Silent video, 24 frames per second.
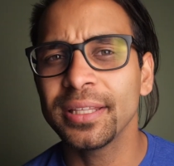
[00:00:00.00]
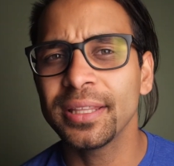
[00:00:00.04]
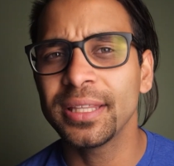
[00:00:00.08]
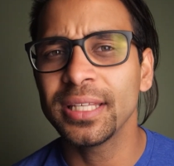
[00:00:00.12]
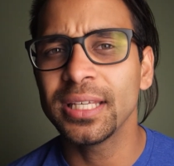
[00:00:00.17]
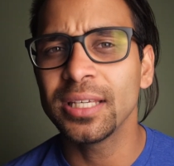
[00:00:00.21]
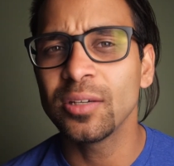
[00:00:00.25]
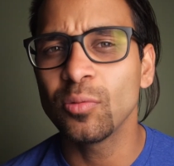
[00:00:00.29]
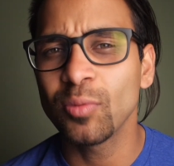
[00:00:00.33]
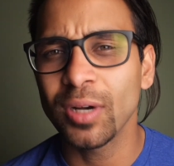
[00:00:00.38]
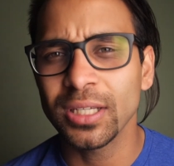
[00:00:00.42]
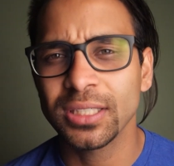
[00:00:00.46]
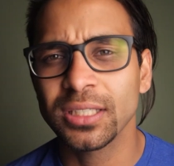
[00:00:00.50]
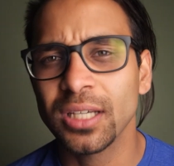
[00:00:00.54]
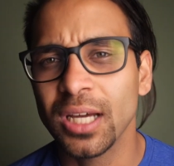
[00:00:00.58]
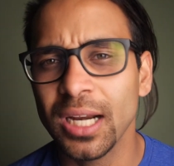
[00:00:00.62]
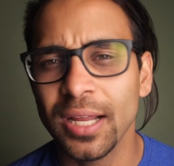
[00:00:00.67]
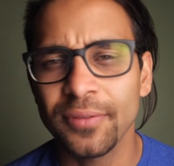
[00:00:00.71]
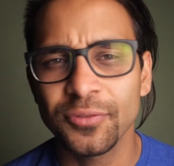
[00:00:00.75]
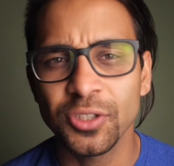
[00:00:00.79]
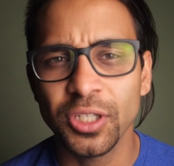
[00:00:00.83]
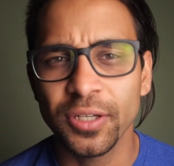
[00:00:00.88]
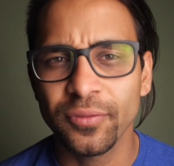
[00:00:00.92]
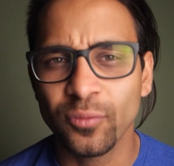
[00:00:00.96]
the
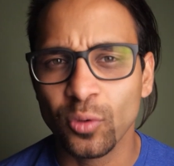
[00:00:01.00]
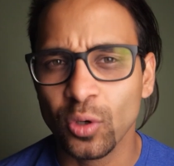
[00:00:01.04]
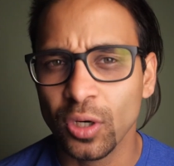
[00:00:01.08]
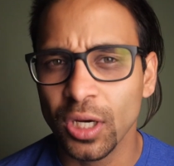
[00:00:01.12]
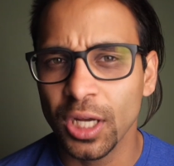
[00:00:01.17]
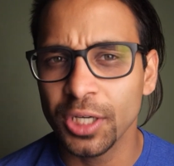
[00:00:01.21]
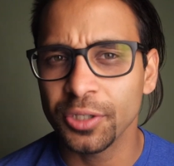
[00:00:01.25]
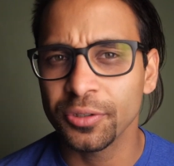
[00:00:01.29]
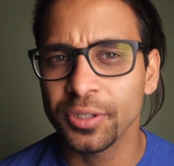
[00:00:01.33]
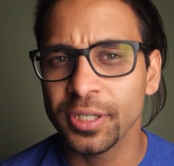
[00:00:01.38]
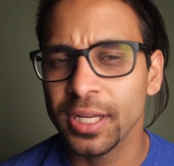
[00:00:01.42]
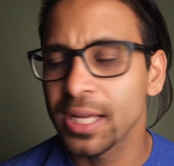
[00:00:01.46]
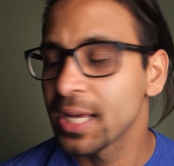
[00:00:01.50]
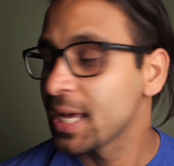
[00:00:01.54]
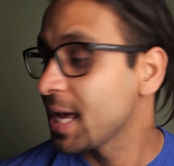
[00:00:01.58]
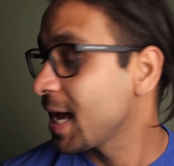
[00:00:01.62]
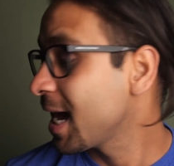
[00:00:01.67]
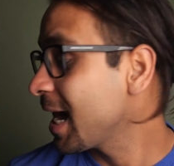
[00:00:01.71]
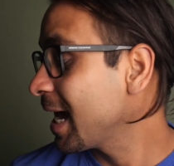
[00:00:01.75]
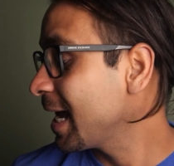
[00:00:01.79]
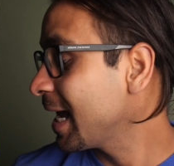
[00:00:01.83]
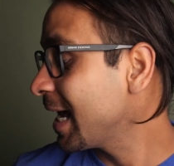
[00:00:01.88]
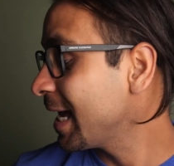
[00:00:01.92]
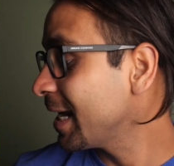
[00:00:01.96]
Westcott FJ400.
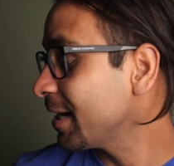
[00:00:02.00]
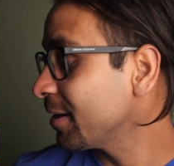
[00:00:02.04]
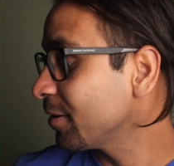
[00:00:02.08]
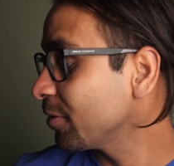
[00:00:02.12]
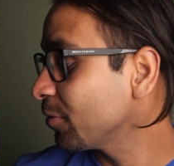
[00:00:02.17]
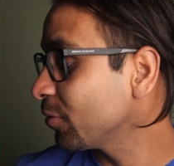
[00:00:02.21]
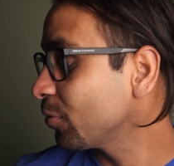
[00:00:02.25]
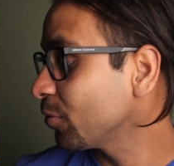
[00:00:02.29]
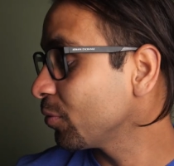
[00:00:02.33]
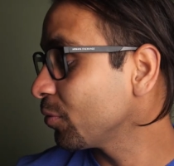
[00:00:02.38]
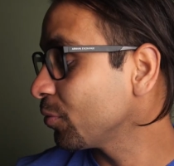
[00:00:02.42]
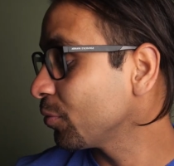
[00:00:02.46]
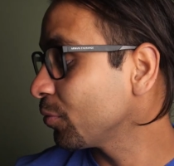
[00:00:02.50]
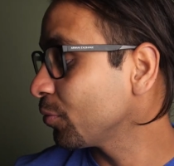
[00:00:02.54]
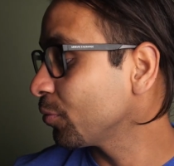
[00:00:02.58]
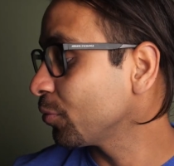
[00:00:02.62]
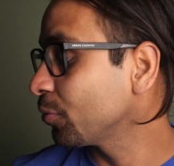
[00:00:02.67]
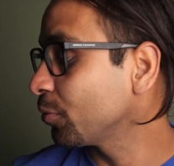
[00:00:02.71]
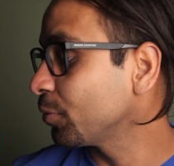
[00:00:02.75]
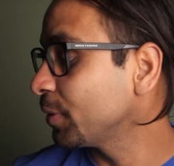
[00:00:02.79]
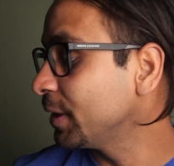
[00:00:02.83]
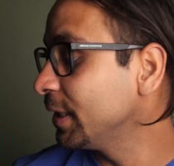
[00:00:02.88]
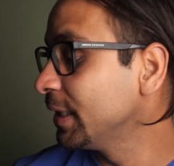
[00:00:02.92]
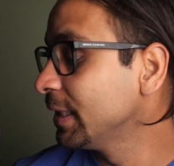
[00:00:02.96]
I had it
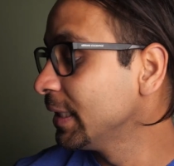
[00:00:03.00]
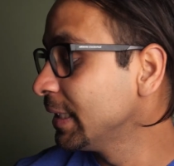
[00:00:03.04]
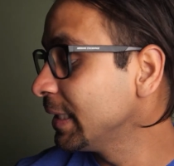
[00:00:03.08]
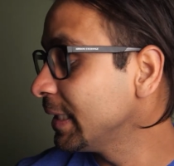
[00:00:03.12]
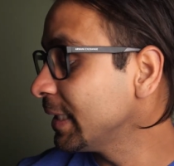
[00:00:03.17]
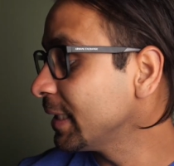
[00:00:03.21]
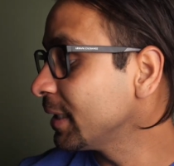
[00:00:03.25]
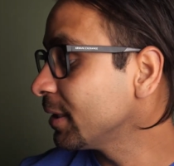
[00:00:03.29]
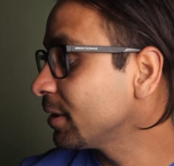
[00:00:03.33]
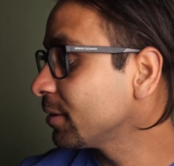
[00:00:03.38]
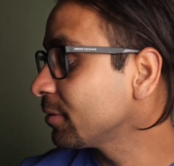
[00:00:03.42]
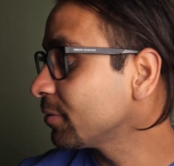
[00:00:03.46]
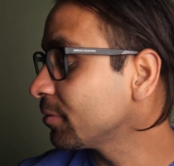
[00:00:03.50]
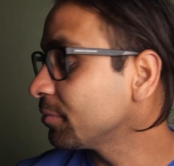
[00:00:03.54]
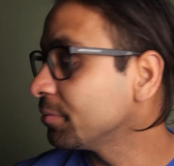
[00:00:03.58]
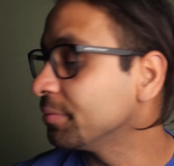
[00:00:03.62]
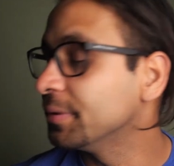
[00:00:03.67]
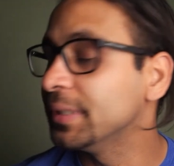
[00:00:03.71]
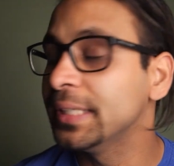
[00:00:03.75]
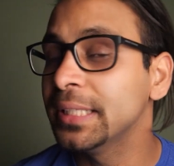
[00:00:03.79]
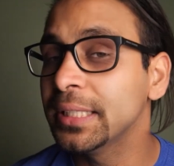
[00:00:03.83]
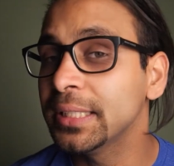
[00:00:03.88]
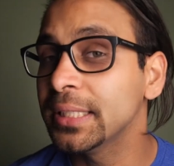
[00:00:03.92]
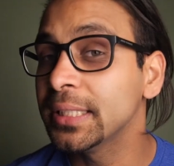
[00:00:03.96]
really,
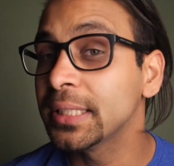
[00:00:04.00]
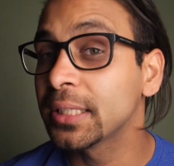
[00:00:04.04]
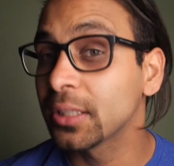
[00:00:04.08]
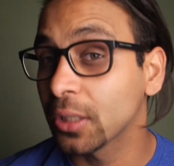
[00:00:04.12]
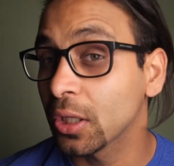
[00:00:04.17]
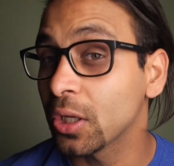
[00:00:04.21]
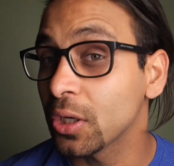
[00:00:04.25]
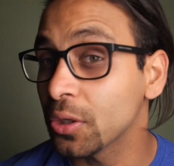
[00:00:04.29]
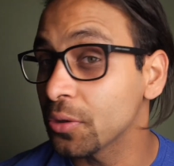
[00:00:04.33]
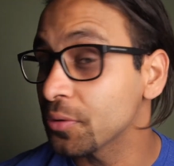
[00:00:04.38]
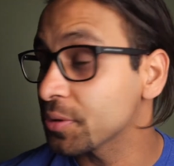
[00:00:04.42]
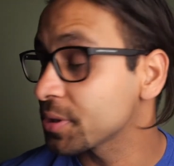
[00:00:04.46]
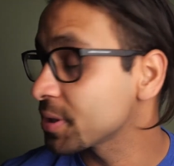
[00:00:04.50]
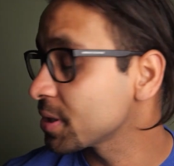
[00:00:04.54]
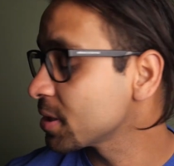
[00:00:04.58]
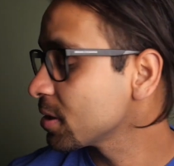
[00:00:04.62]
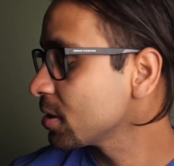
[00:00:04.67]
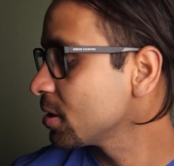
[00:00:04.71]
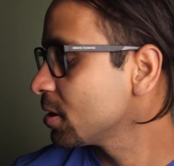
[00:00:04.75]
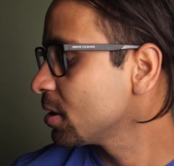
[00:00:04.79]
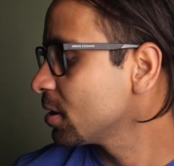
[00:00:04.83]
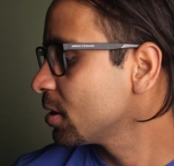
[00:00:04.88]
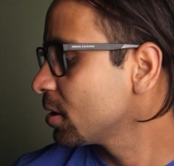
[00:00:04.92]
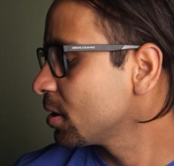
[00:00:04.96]
really close
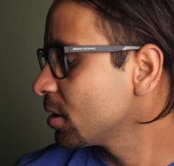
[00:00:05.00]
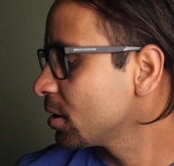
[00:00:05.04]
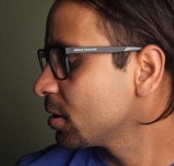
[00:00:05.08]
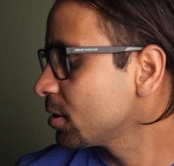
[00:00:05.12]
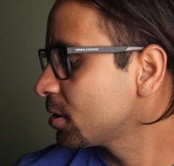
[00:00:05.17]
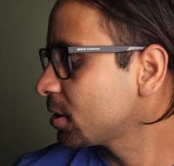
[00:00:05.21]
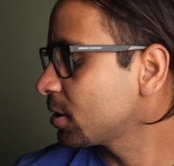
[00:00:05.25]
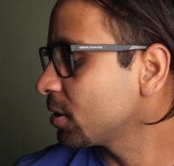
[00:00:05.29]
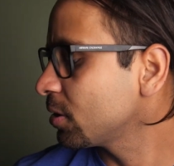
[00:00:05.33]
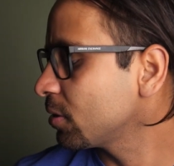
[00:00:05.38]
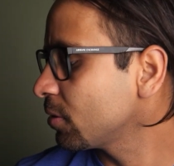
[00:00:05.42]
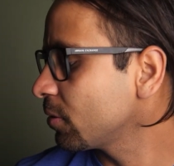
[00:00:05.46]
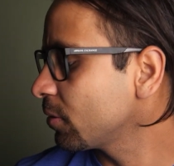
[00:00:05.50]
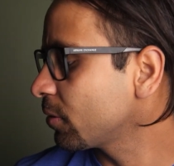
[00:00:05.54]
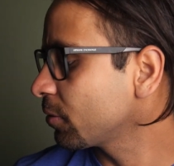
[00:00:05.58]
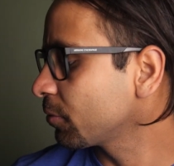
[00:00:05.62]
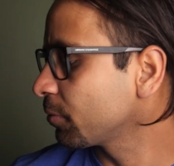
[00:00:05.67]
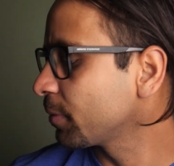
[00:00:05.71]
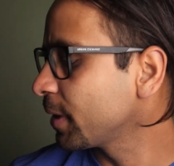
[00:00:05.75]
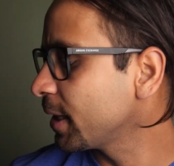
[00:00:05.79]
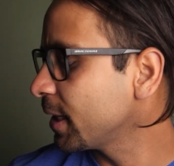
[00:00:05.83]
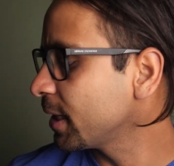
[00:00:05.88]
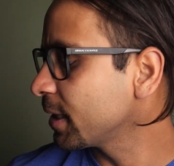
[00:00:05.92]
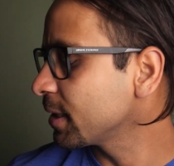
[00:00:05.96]
to the
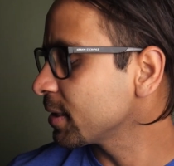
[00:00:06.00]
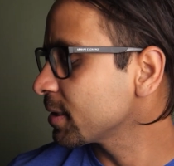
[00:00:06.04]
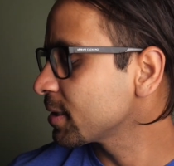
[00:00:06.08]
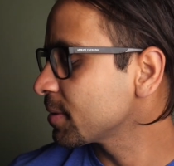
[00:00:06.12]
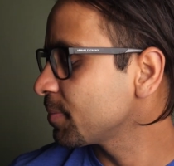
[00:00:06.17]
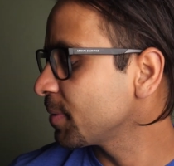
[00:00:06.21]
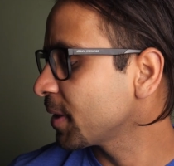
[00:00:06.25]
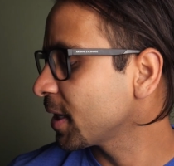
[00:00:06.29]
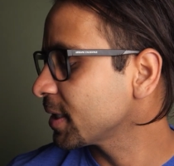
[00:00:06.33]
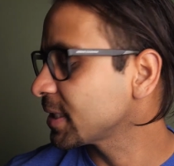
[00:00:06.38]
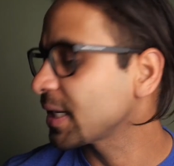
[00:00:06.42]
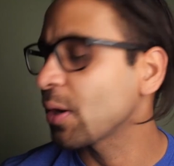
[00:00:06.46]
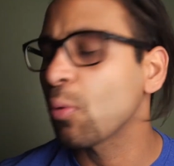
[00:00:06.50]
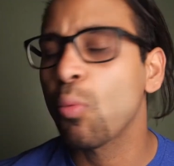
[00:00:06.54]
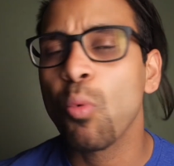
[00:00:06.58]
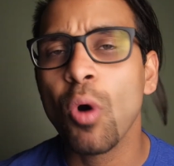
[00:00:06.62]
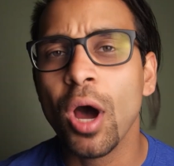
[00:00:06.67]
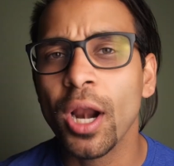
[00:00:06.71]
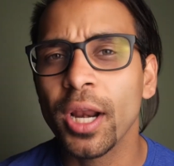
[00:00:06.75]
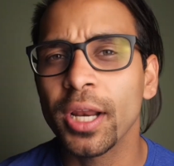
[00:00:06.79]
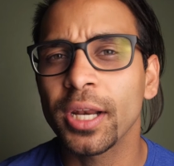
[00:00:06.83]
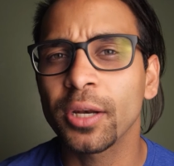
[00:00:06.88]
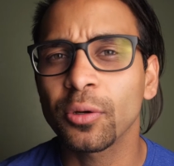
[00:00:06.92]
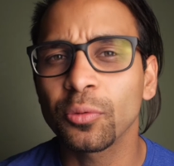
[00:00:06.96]
rings because I
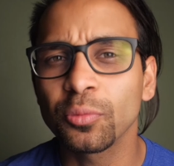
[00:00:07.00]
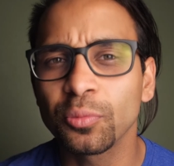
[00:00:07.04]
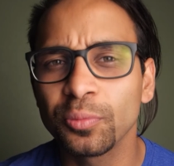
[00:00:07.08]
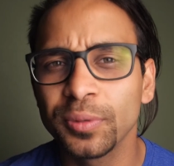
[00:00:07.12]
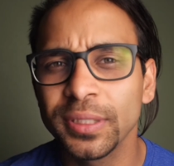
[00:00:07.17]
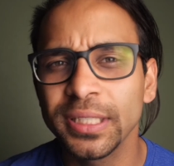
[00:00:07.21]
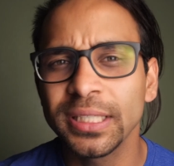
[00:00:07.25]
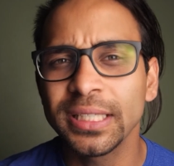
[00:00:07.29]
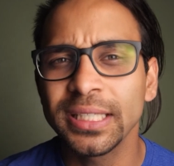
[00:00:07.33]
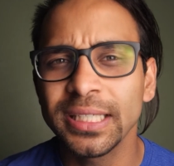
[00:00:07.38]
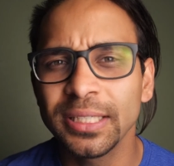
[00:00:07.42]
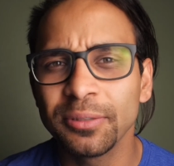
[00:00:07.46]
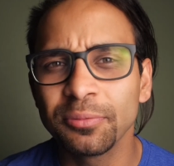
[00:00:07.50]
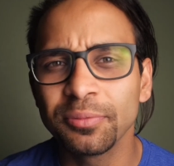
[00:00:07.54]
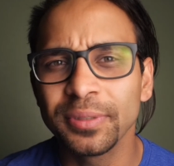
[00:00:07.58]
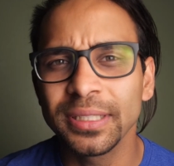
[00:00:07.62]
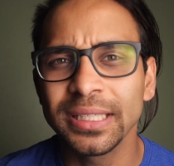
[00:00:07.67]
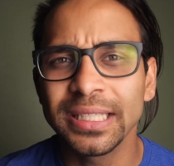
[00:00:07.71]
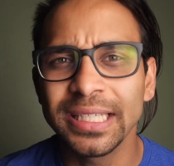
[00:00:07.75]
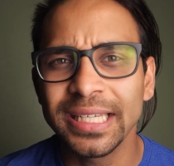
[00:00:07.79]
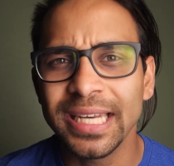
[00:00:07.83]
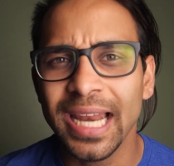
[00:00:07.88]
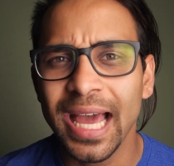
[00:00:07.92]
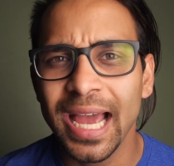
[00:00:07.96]
wanted a really,
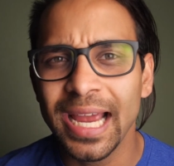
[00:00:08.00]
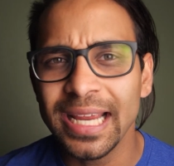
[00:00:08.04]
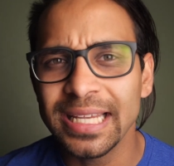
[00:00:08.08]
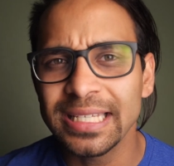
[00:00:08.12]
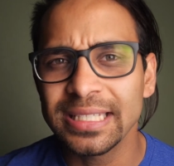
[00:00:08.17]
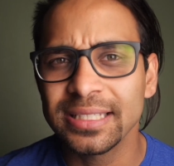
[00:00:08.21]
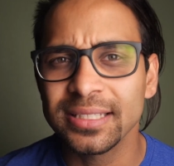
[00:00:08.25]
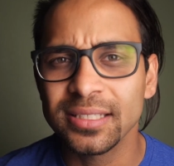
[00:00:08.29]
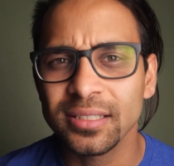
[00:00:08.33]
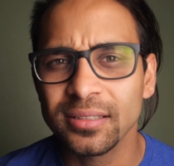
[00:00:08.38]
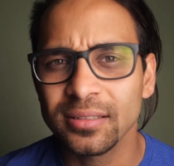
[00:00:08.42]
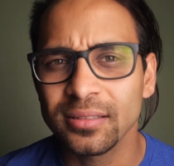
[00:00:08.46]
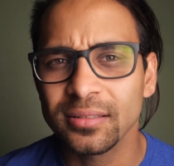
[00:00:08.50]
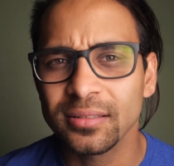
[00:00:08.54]
really nice